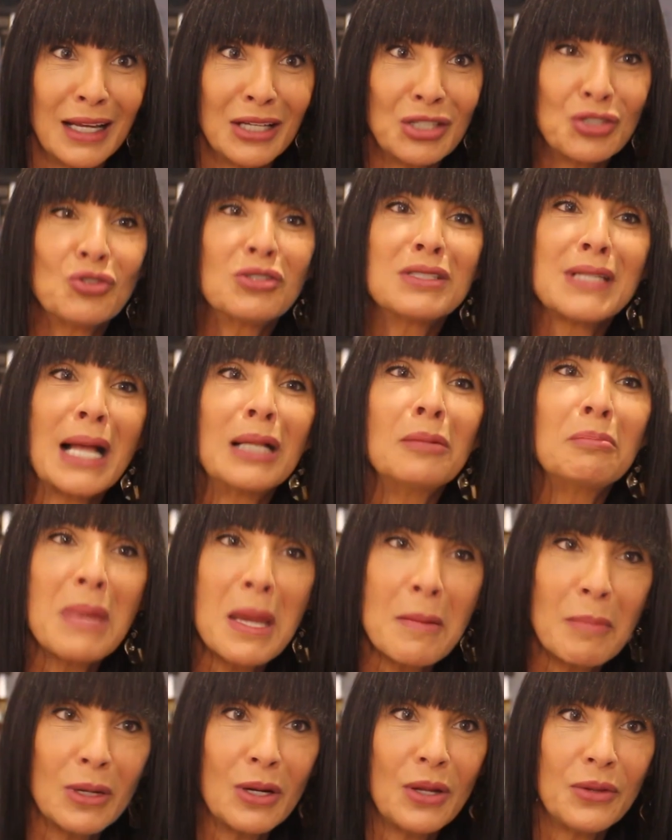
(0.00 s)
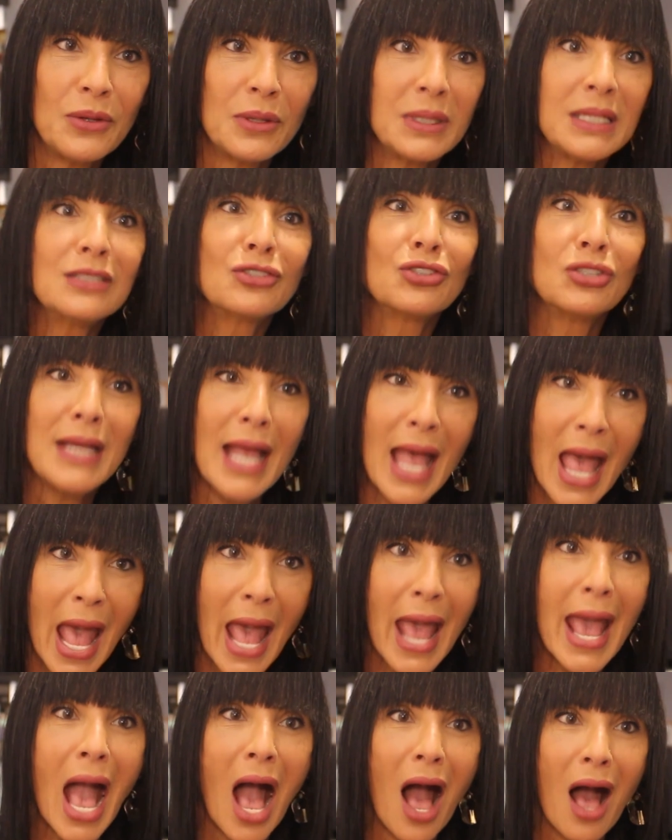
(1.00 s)
to tell people in the region,
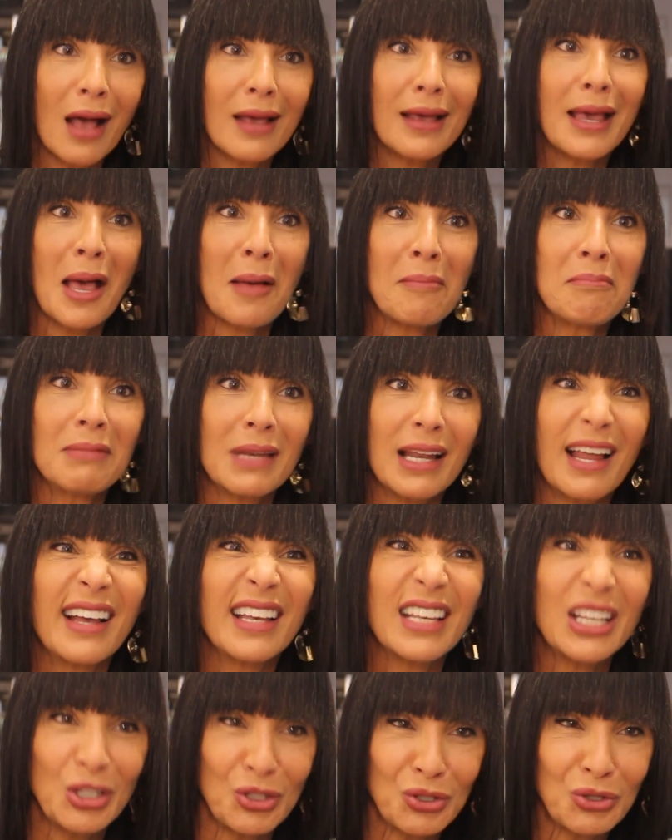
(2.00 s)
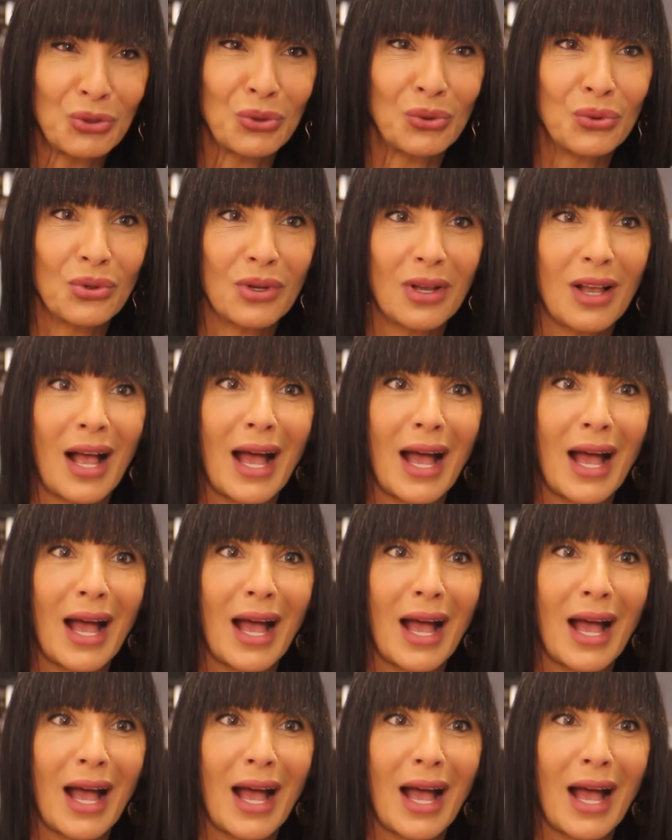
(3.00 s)
hey, I am like you.